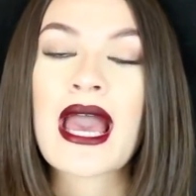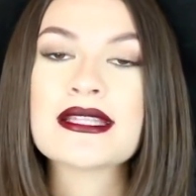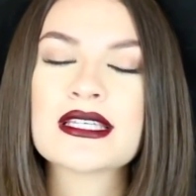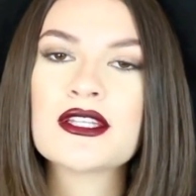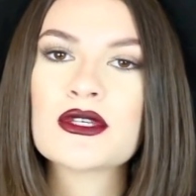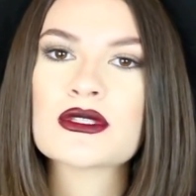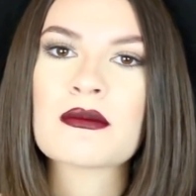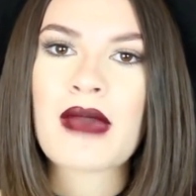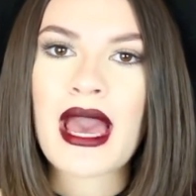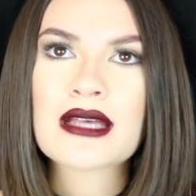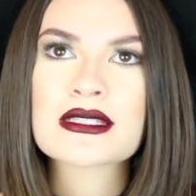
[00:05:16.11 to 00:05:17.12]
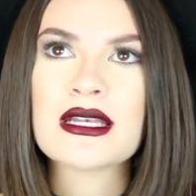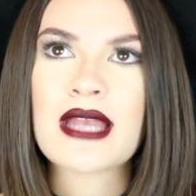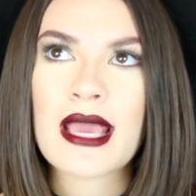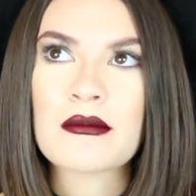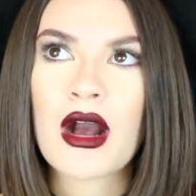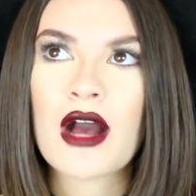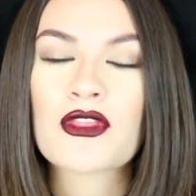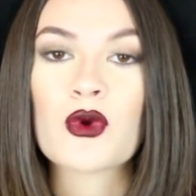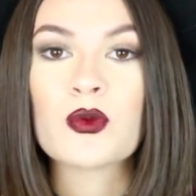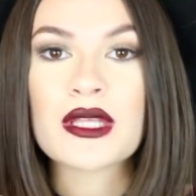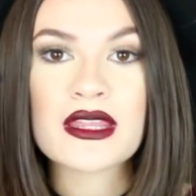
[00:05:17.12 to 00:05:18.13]
I did use MAC's Night
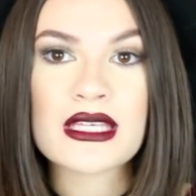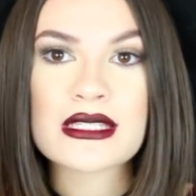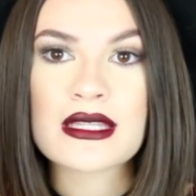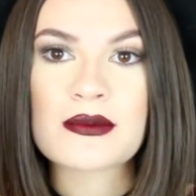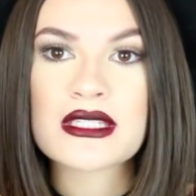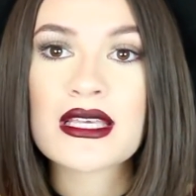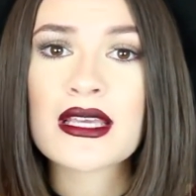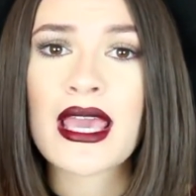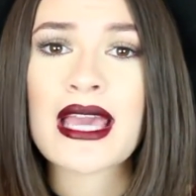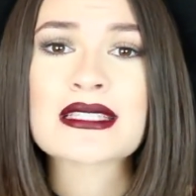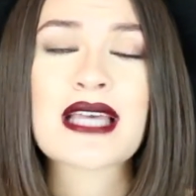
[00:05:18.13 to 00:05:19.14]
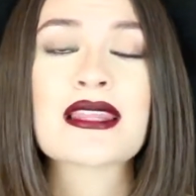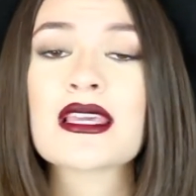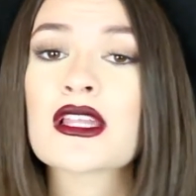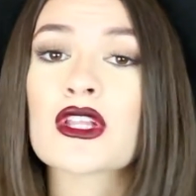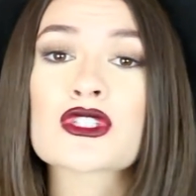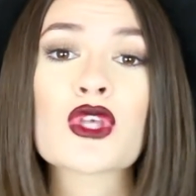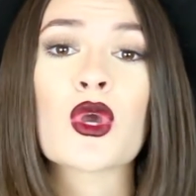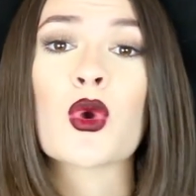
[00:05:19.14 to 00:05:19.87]
Moth with this lipstick, and I think it looks